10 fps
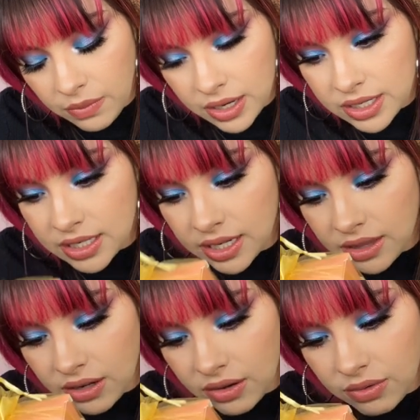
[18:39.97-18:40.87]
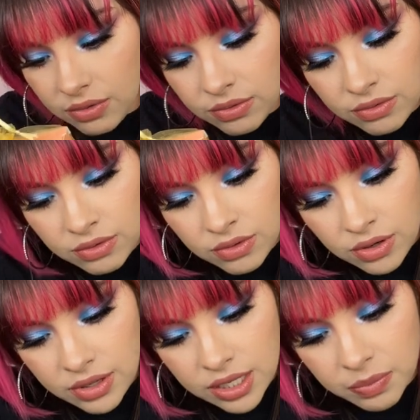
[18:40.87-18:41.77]
What is it though?
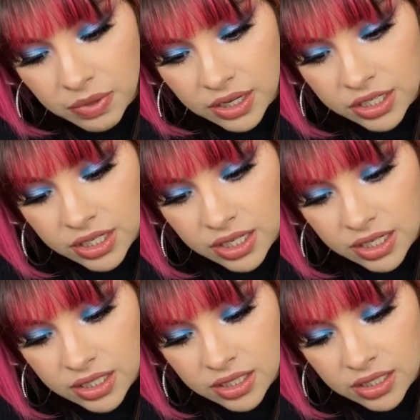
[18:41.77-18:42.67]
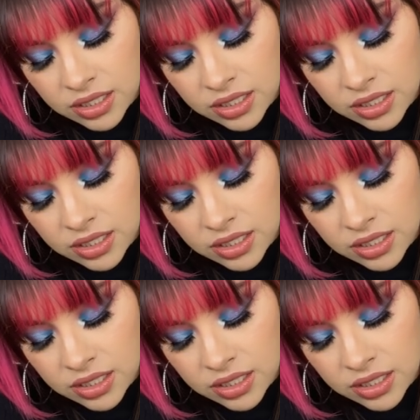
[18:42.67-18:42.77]
These blushes?